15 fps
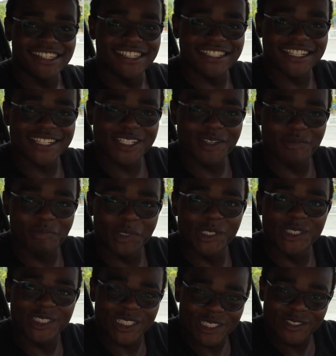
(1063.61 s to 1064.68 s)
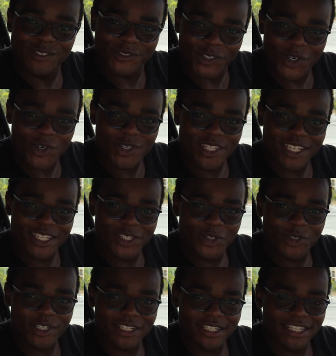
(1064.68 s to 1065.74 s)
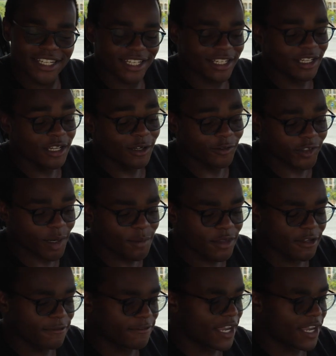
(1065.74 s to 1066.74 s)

This has a built-in phone that you could get from the